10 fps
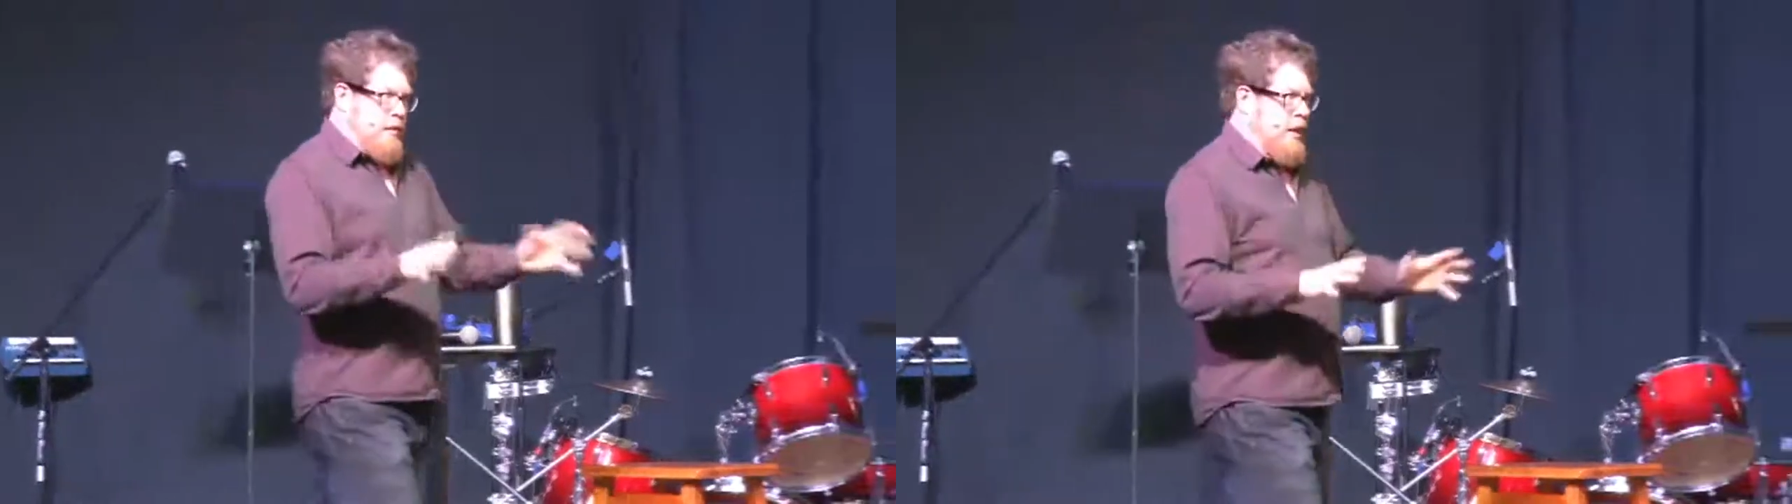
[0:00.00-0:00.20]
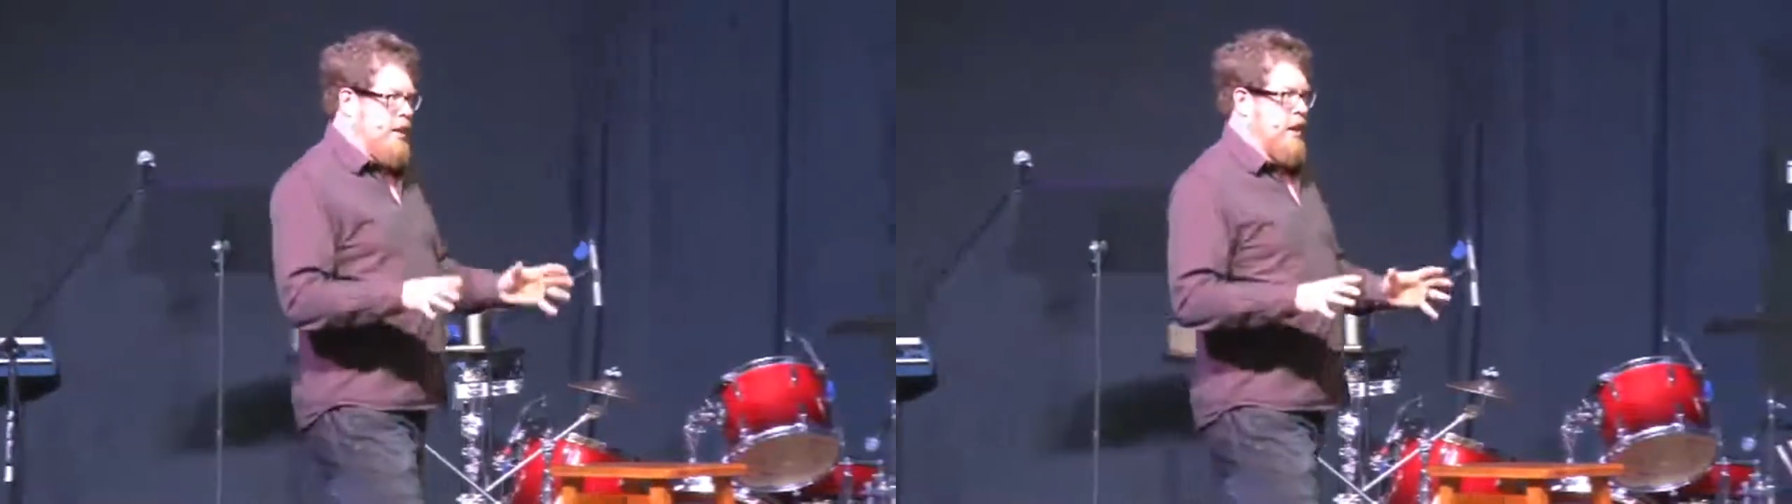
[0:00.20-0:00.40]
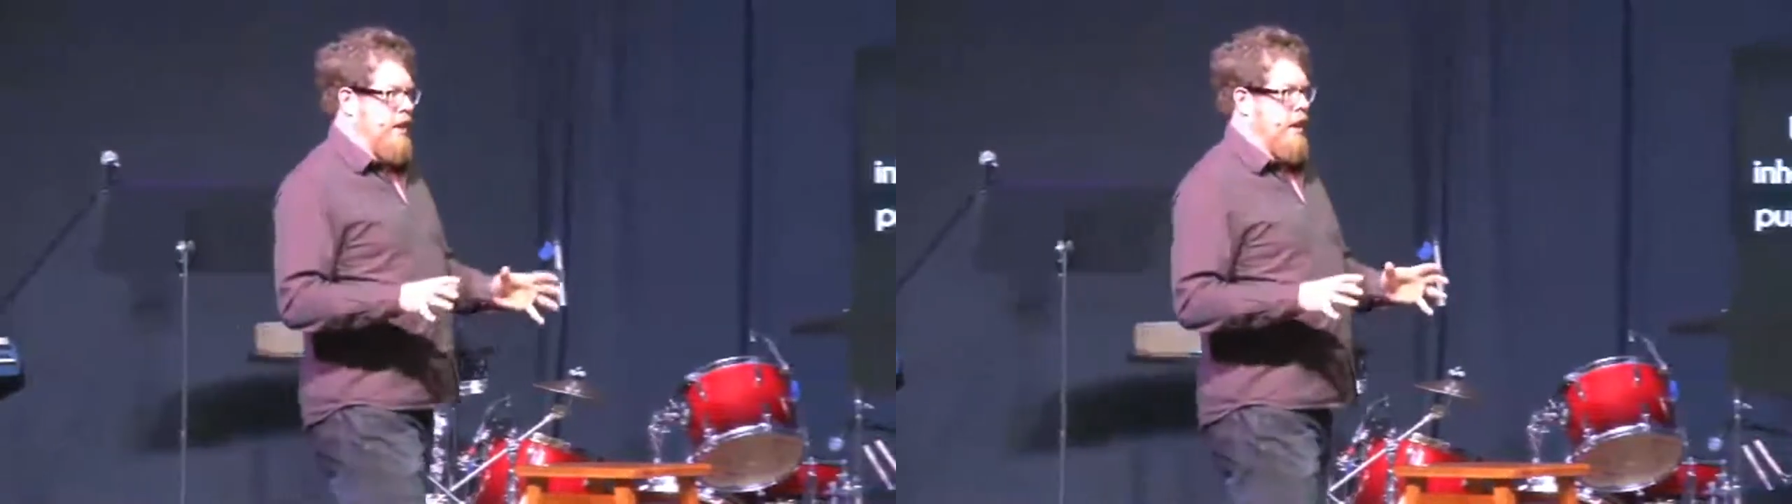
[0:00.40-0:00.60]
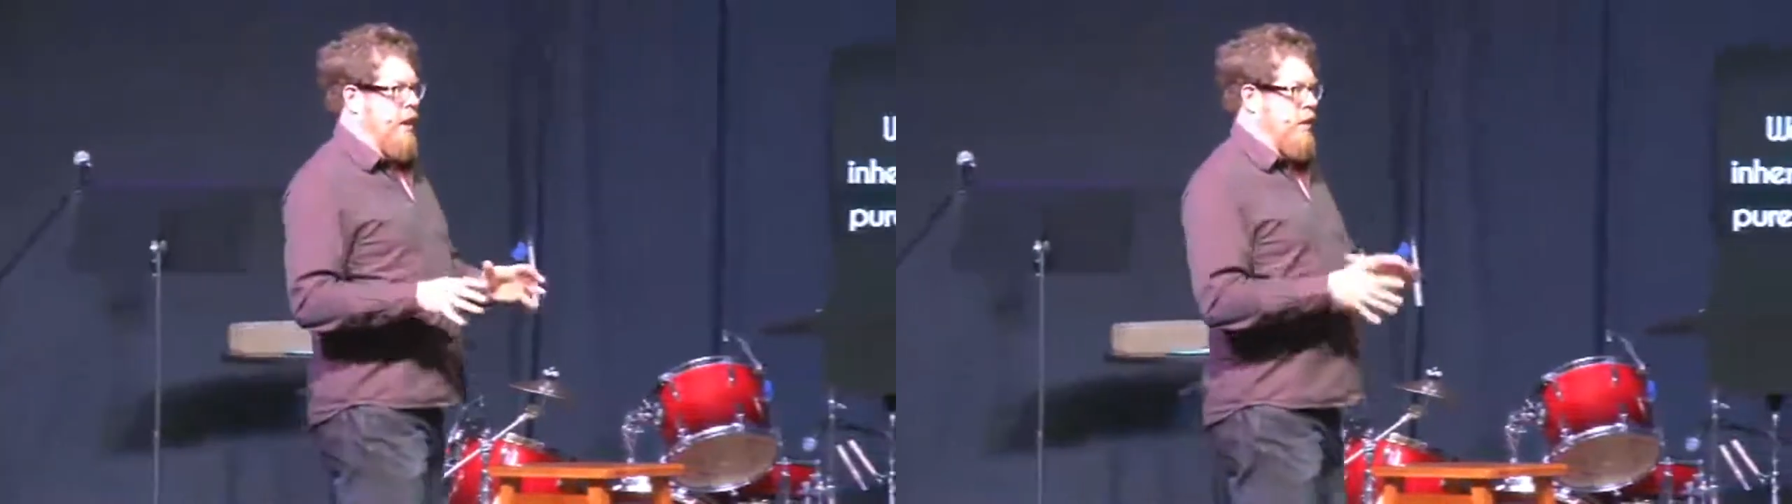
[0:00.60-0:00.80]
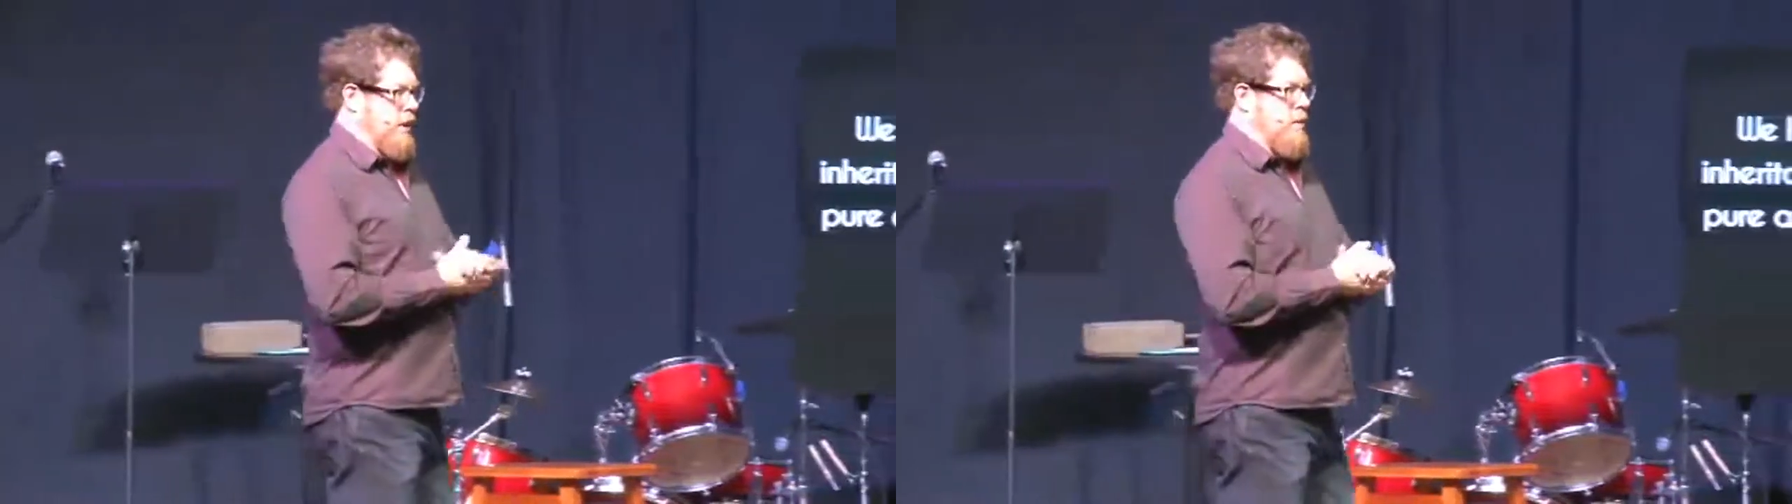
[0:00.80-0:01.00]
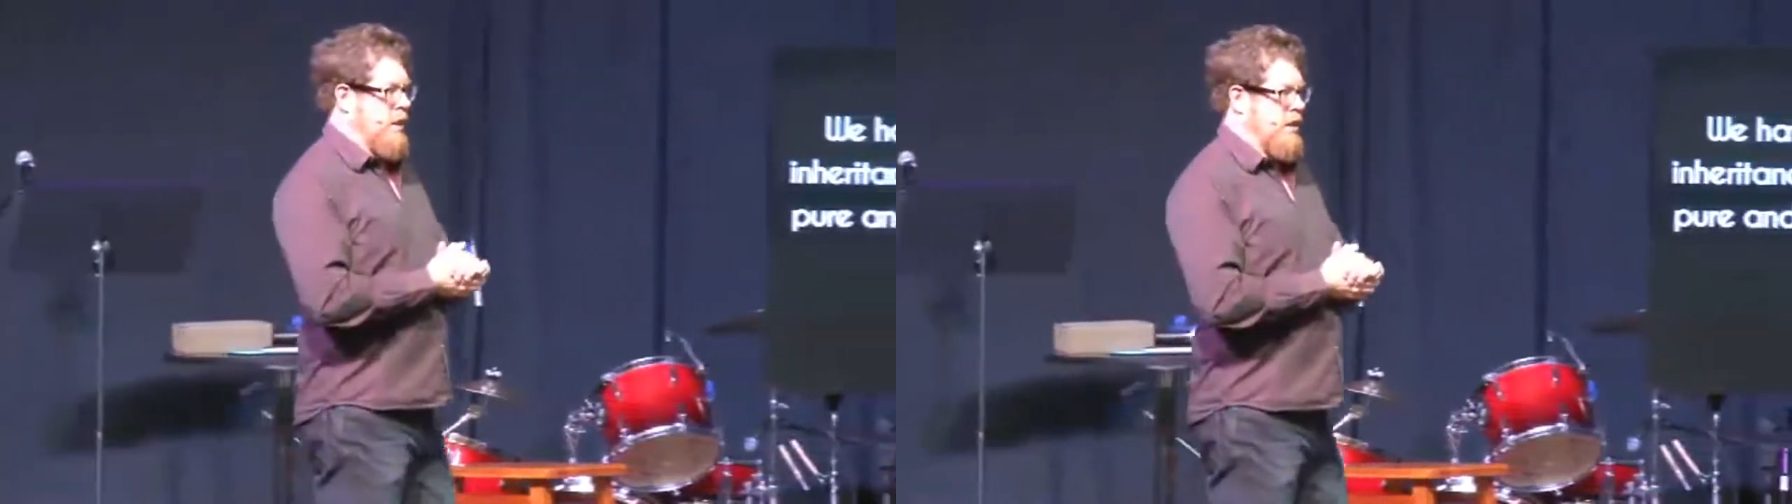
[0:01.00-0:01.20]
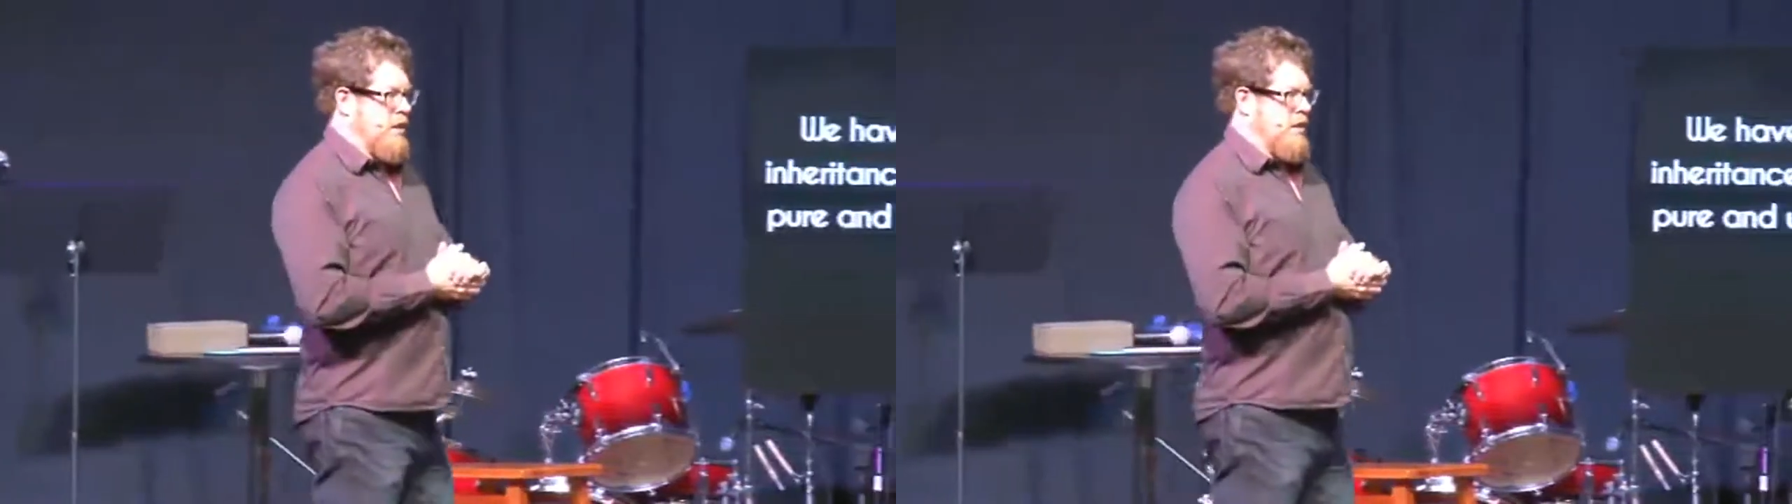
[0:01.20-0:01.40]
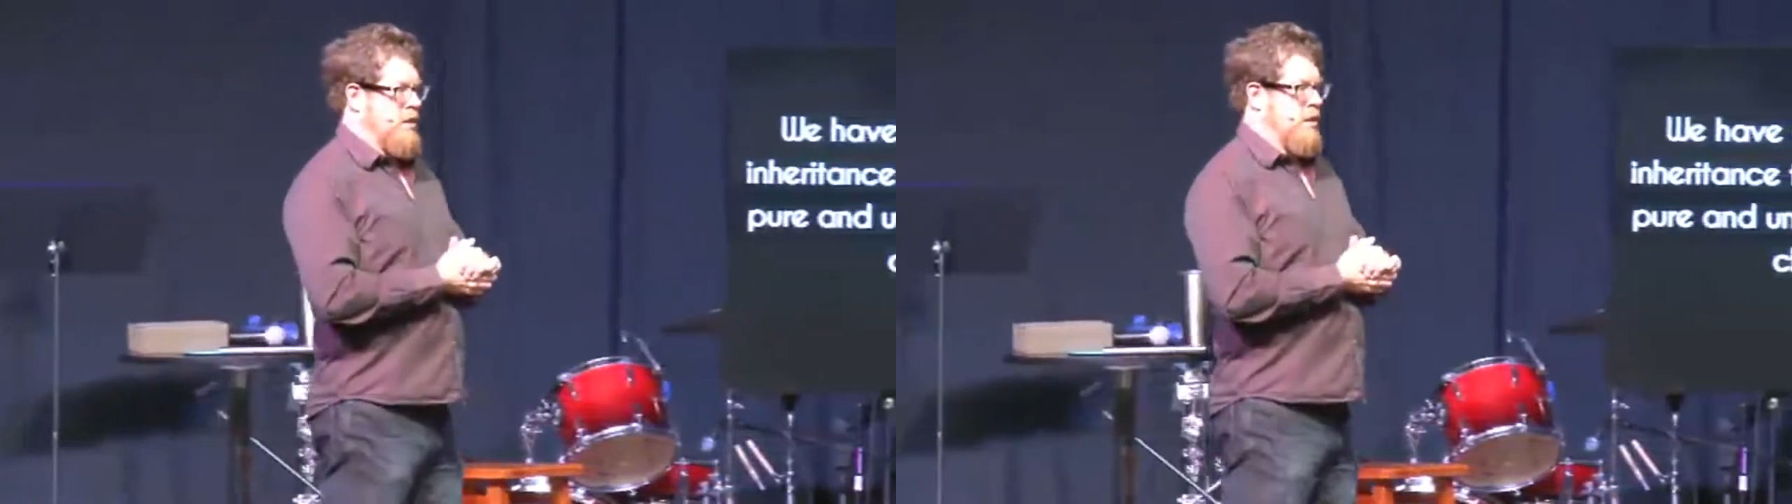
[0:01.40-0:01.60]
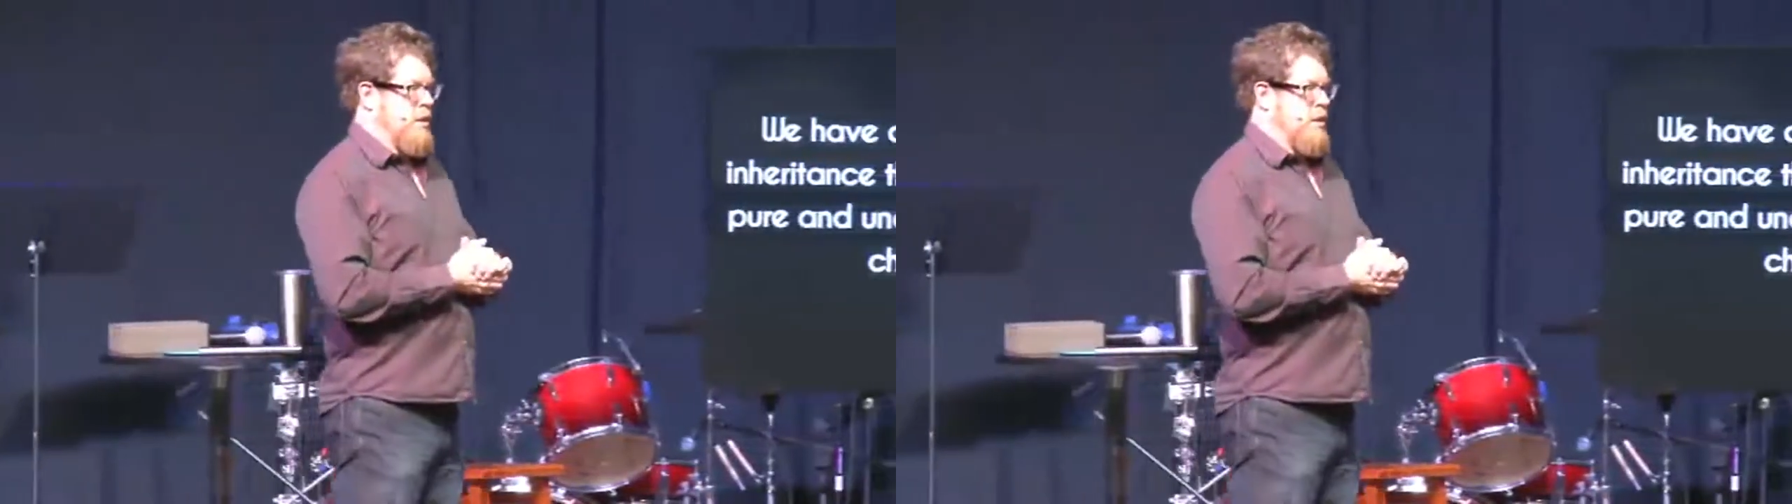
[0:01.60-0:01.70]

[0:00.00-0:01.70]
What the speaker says: change anything at all. Does that make sense?